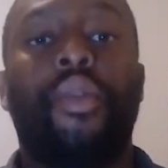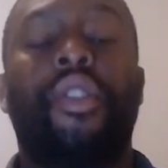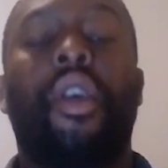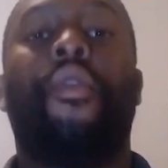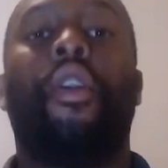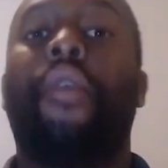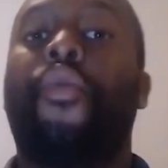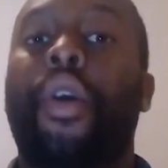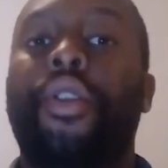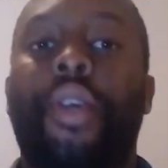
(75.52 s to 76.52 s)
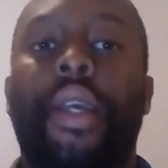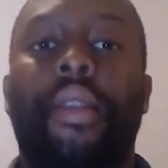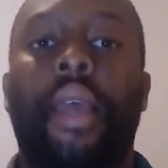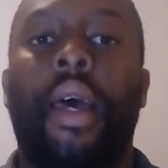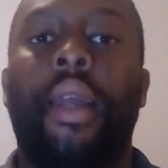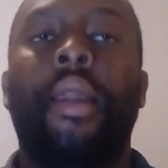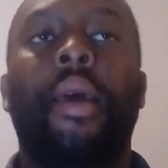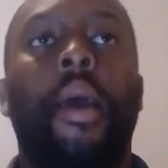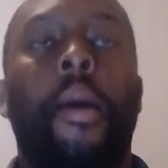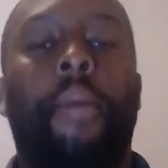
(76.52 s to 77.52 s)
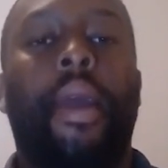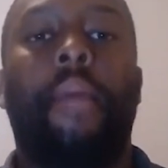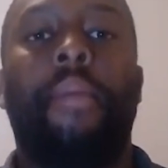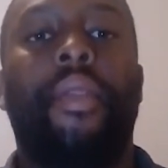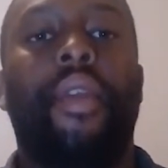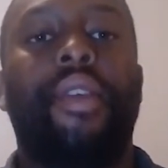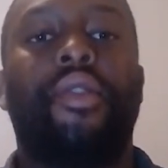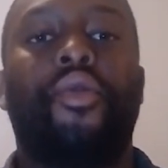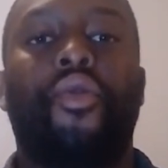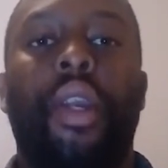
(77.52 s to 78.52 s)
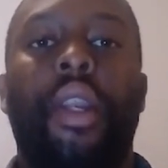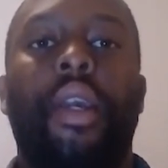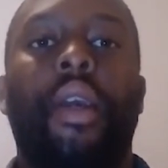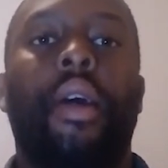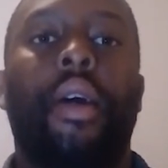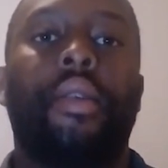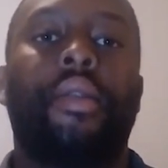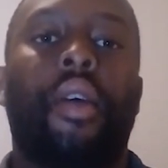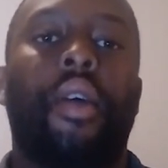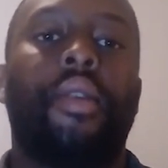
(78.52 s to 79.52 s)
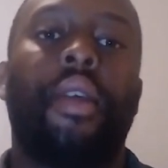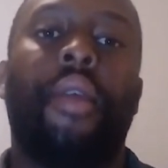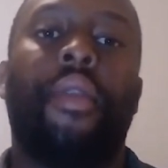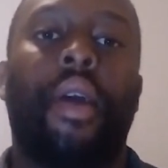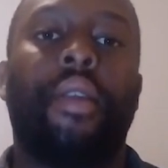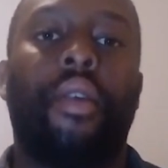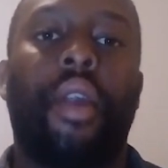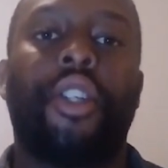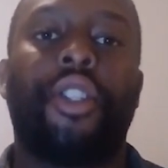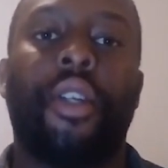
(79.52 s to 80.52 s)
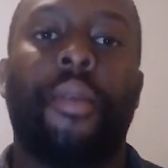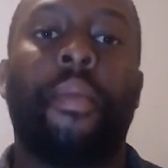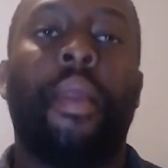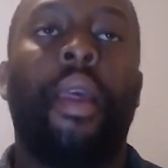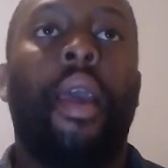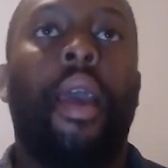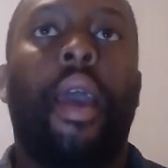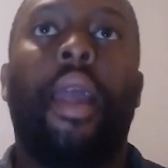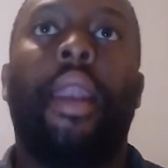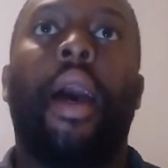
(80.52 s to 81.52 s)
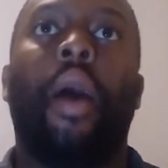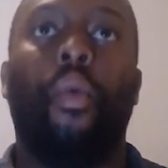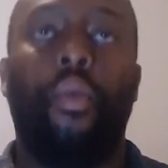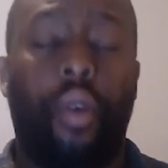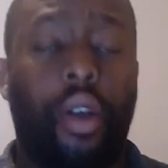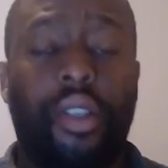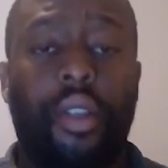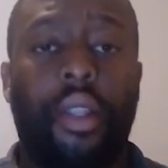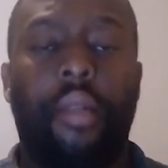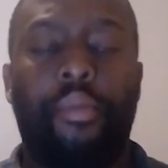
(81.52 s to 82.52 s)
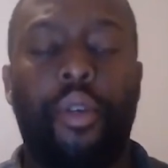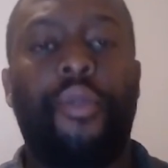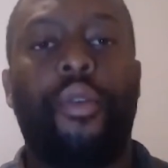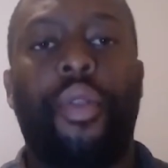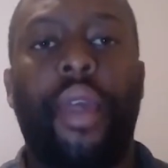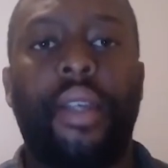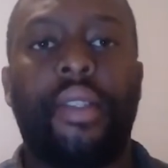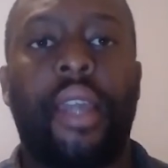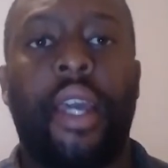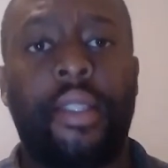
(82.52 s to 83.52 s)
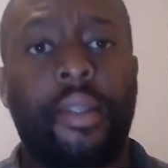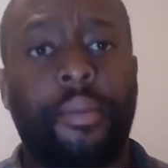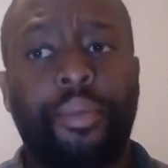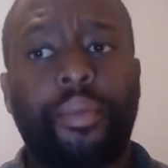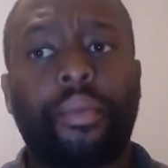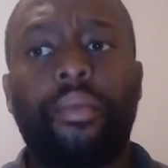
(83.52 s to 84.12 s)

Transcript: Yes, we still have a lot of work to get done, but I mean, this is really a start in the right direction. And now, also another beautiful thing is that